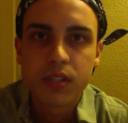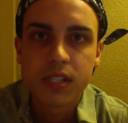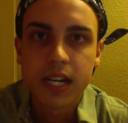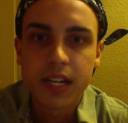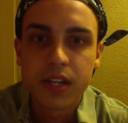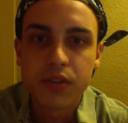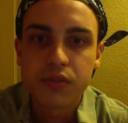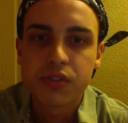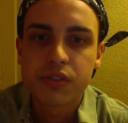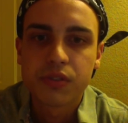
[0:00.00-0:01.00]

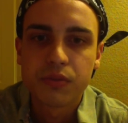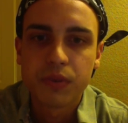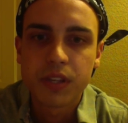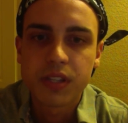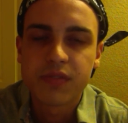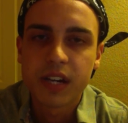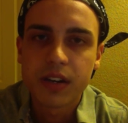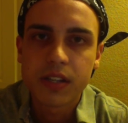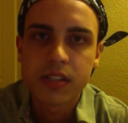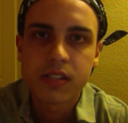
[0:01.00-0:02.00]
diagnosed with this
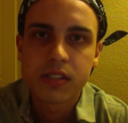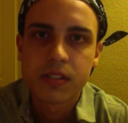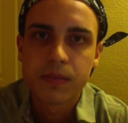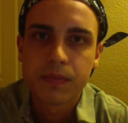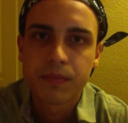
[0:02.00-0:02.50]
virus.